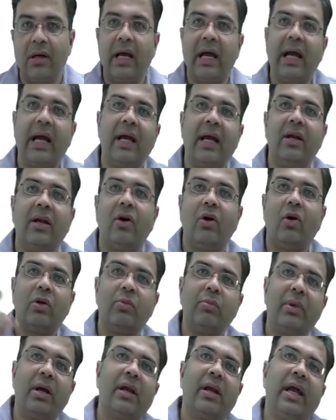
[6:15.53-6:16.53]
and
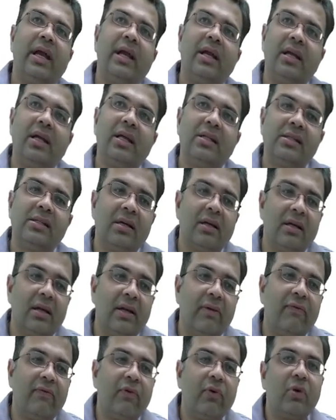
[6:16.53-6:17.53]
on my right is the
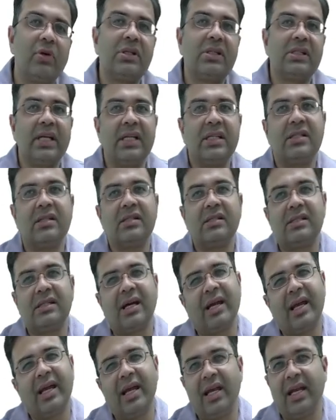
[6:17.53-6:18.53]
lymph node stations
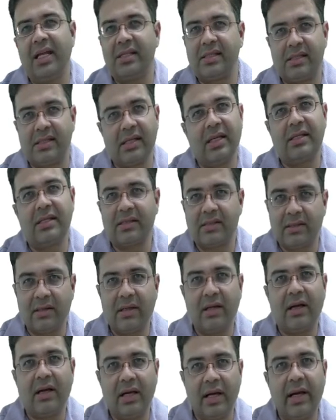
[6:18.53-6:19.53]
again it's it's
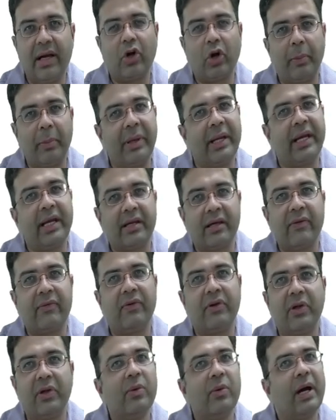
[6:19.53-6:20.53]
a little complicated
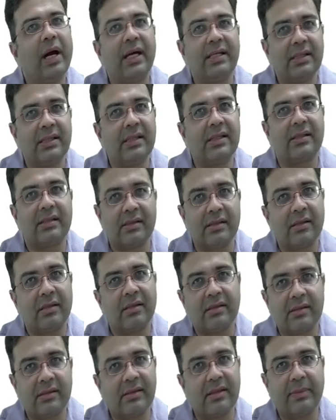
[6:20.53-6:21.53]
for you i just
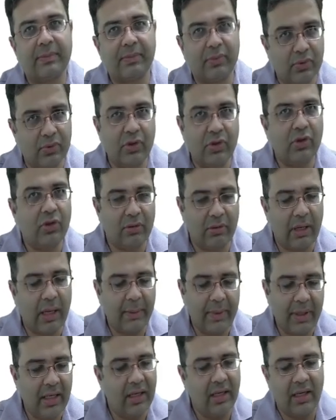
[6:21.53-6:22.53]
suppose you i
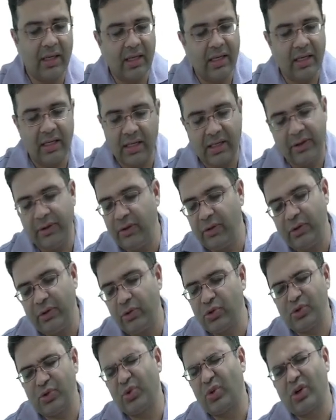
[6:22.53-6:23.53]
mean
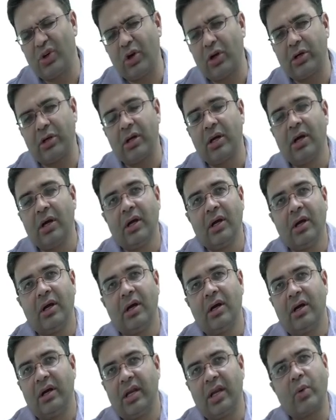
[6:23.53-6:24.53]
you you're not
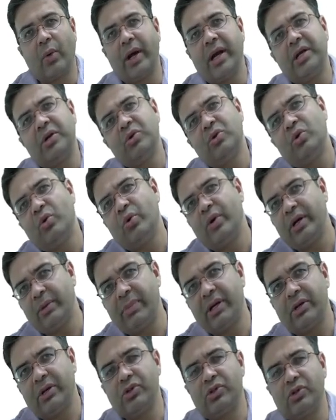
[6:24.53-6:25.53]
required to know it
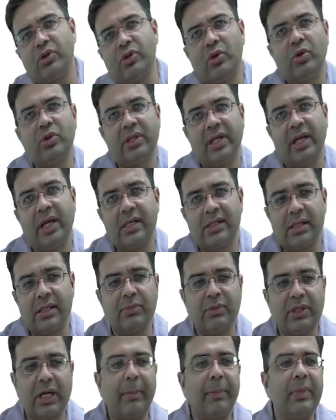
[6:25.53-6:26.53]
but you should know there is
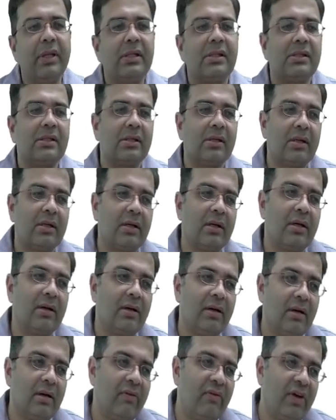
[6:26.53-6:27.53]
some japanese
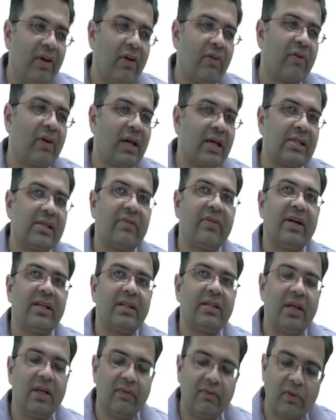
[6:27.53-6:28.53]
uh, way of classifying
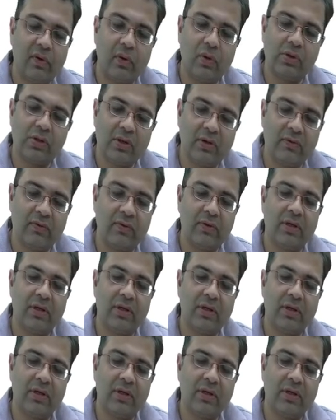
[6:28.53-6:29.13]
the lymph nodes of